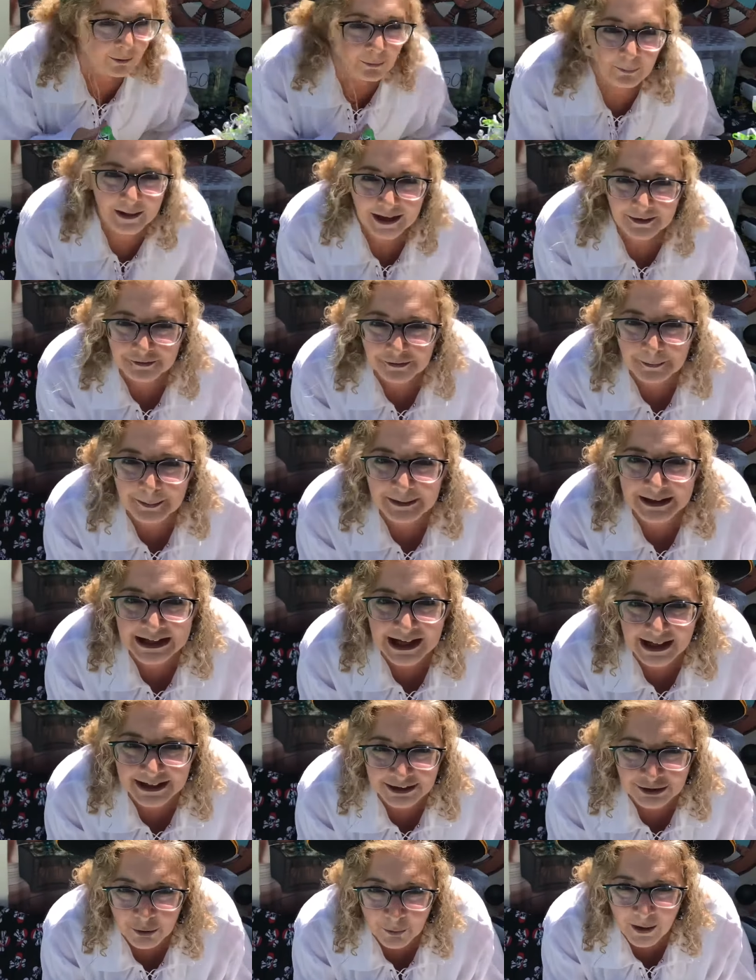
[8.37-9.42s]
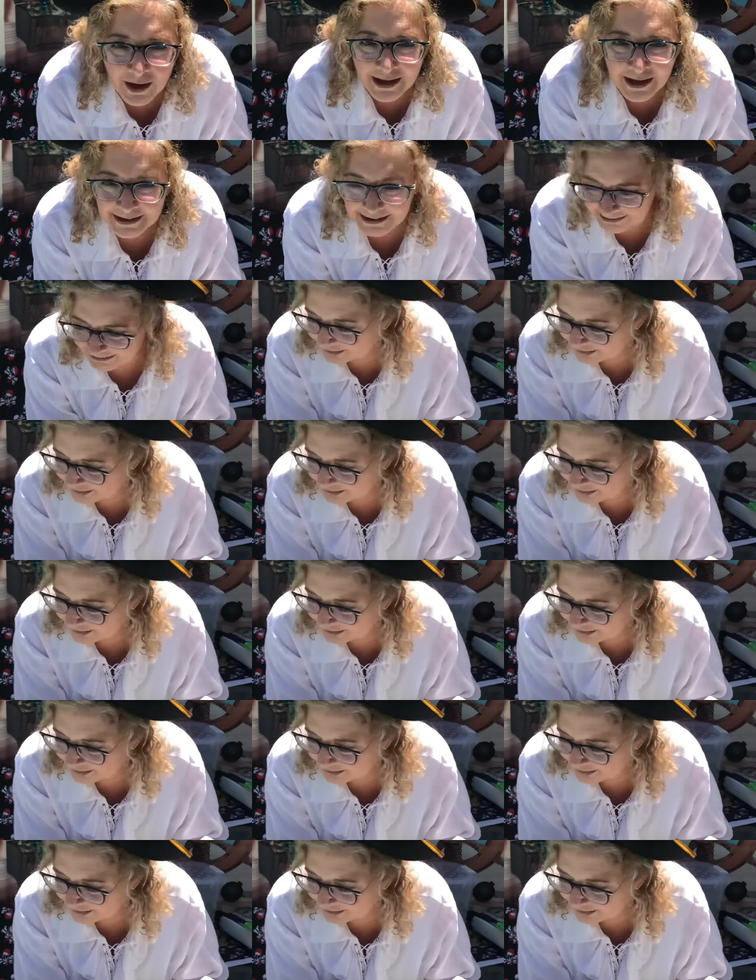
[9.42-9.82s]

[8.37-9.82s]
We have to be kind of quiet